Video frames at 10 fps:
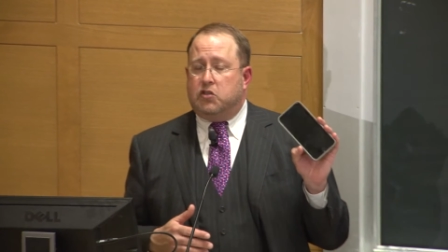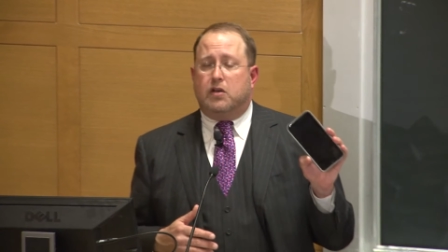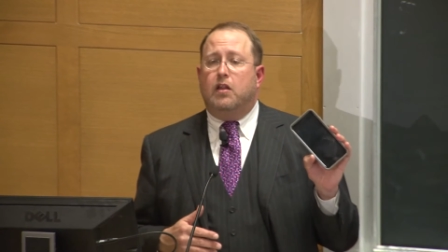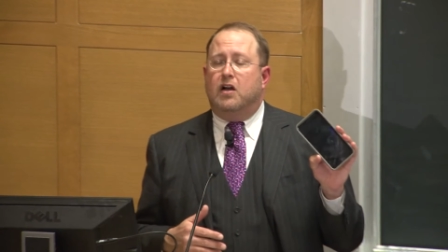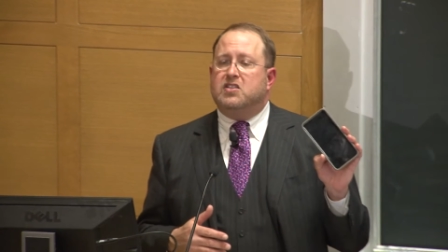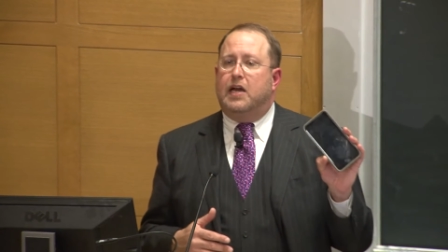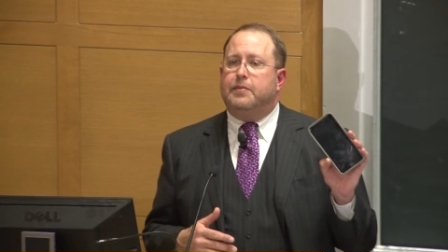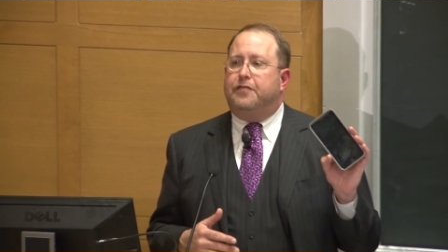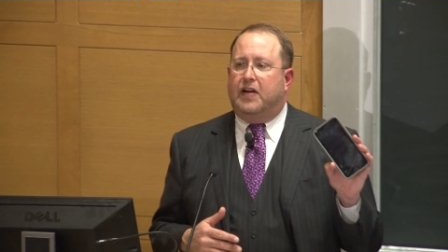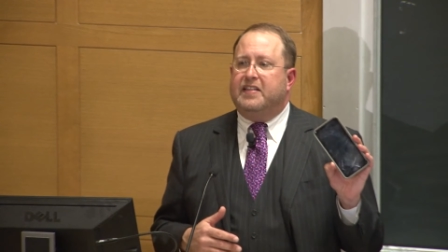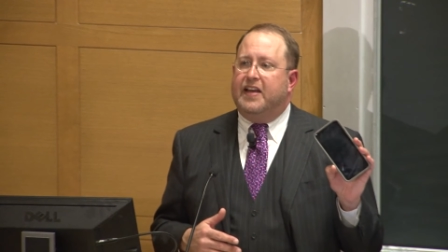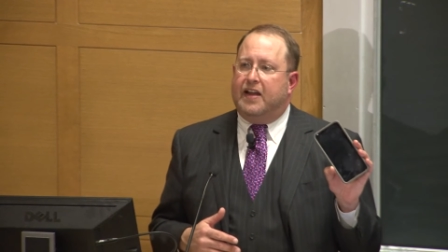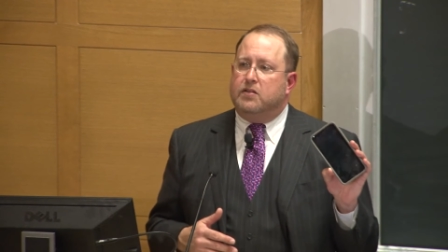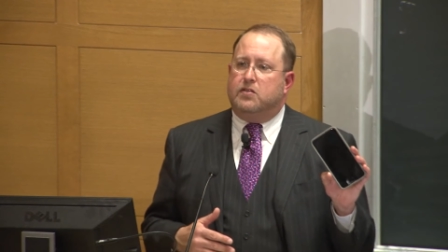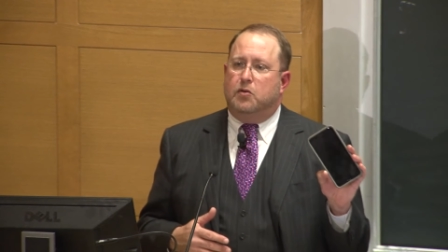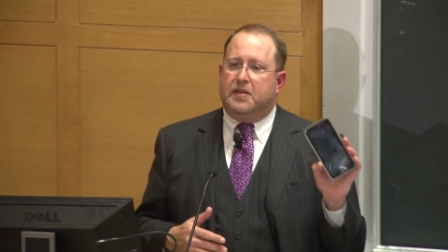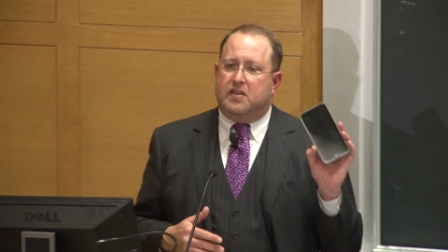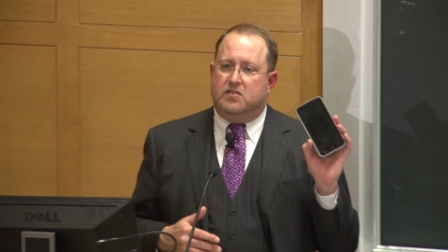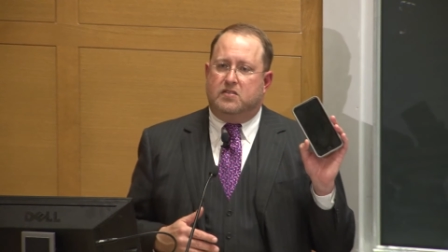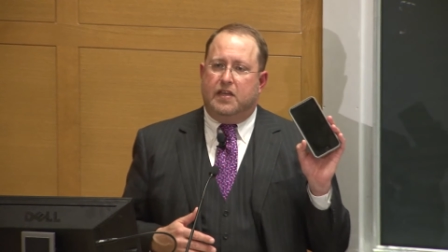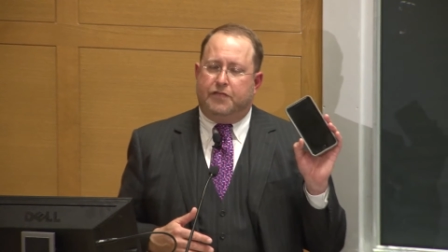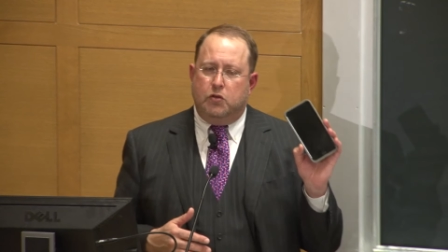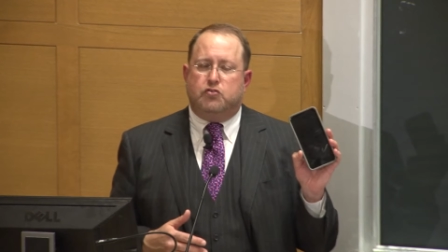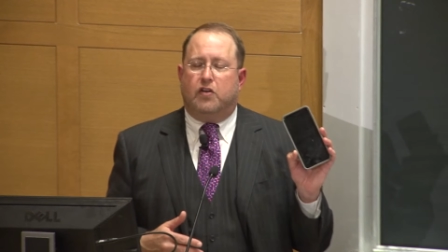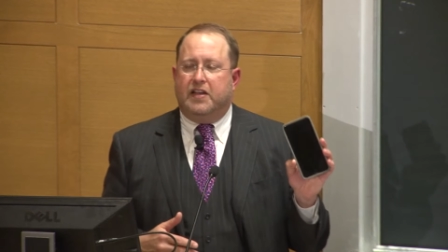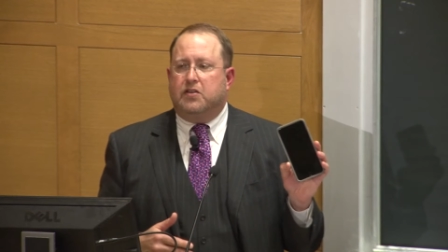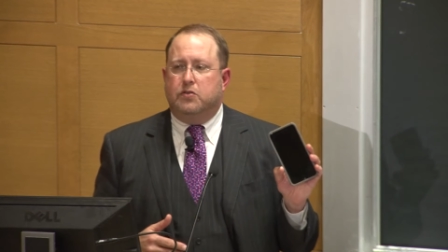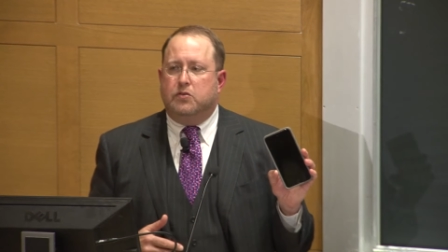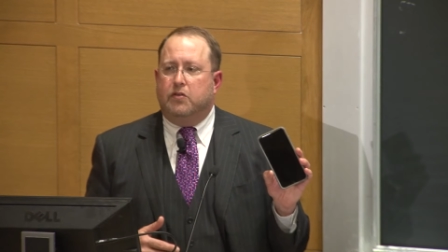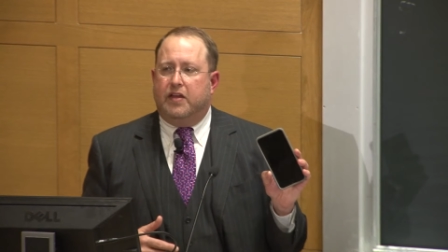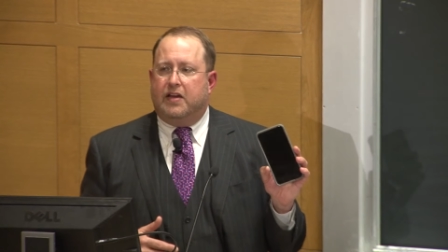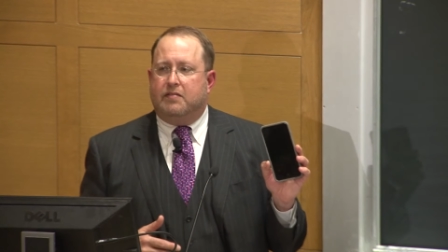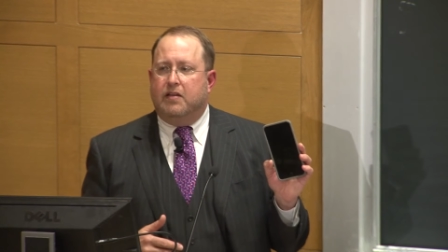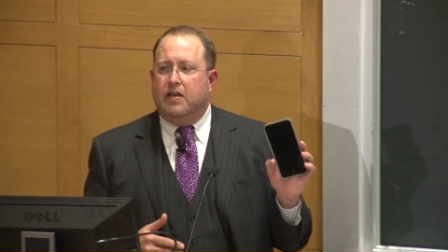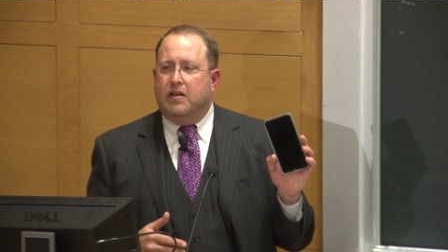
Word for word: It took a long time to find that out, though, because if you try and Google that,